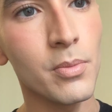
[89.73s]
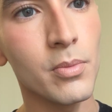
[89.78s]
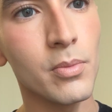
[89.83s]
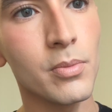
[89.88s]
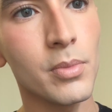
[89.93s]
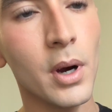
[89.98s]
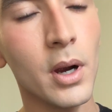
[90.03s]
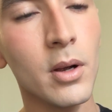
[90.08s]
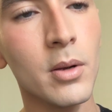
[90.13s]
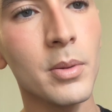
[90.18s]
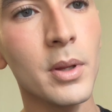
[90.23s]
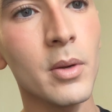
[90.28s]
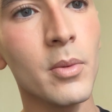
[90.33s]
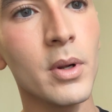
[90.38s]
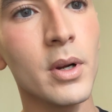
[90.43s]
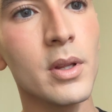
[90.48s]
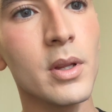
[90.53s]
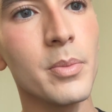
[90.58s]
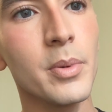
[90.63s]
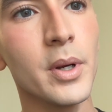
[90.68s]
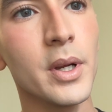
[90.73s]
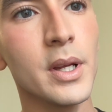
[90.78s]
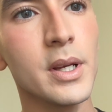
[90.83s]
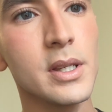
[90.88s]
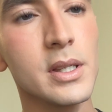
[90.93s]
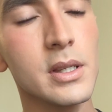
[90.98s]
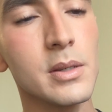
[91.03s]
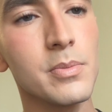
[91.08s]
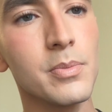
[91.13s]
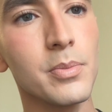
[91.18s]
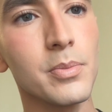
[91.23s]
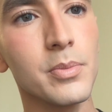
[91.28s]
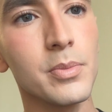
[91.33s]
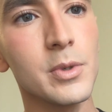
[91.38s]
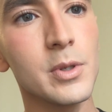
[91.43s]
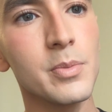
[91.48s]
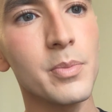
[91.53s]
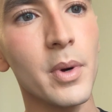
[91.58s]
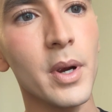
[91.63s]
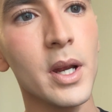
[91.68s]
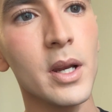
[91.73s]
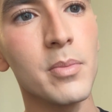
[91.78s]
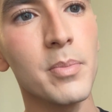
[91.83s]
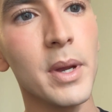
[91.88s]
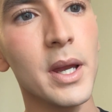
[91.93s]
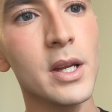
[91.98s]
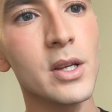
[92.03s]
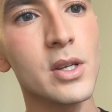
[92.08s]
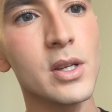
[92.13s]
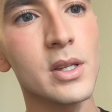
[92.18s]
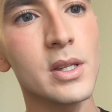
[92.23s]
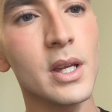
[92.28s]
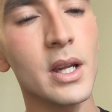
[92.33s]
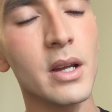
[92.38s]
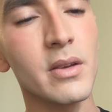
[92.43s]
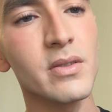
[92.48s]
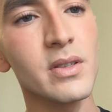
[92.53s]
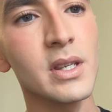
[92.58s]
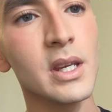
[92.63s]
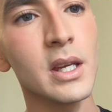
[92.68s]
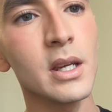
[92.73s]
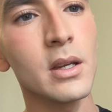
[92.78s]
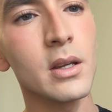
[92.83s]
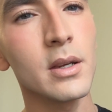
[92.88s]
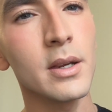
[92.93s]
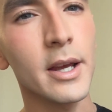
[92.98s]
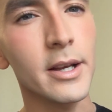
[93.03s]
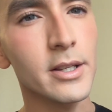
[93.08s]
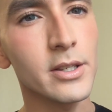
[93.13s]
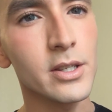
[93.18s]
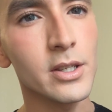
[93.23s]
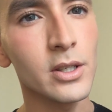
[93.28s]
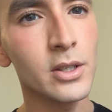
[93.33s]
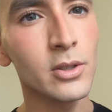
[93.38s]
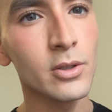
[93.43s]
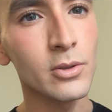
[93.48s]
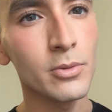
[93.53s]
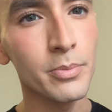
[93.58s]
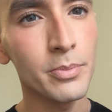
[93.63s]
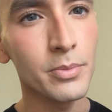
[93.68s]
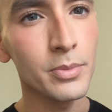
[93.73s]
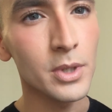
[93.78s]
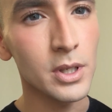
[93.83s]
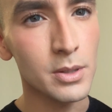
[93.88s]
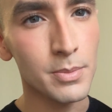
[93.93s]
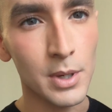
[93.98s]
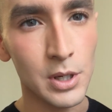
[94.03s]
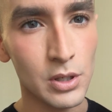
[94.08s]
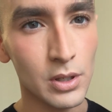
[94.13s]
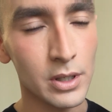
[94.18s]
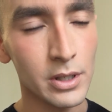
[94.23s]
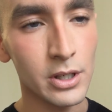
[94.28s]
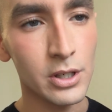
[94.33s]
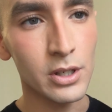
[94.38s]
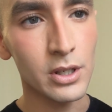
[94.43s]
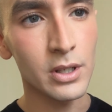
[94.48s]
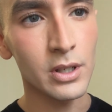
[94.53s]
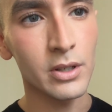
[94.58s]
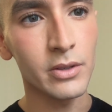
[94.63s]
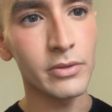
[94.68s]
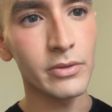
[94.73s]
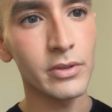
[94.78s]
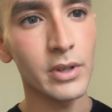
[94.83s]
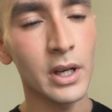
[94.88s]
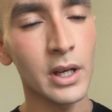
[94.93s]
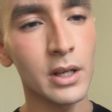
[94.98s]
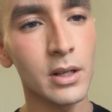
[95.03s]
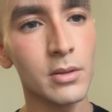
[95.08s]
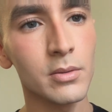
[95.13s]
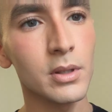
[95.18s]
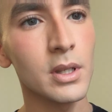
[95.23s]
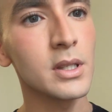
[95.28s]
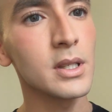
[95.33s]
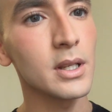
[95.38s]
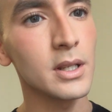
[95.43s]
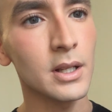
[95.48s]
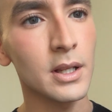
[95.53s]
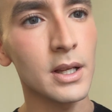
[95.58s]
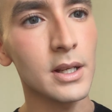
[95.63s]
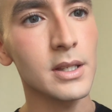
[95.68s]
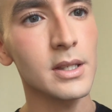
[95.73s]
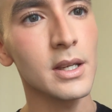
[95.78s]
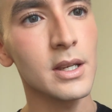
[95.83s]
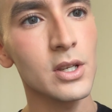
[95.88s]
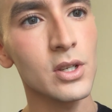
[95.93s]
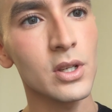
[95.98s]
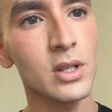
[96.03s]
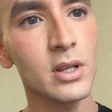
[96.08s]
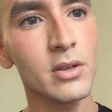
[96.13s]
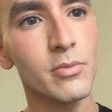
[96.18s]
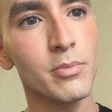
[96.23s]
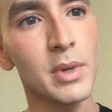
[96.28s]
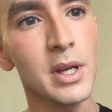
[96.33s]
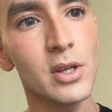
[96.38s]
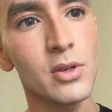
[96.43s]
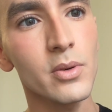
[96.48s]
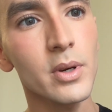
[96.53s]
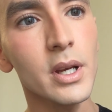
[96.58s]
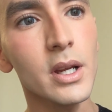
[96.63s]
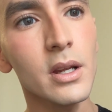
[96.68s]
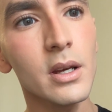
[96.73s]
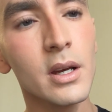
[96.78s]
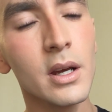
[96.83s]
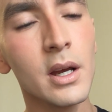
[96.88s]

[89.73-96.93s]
Probably one of the prettiest sprayed pages that I've seen next to the special edition of the deluxe edition of Beach Read.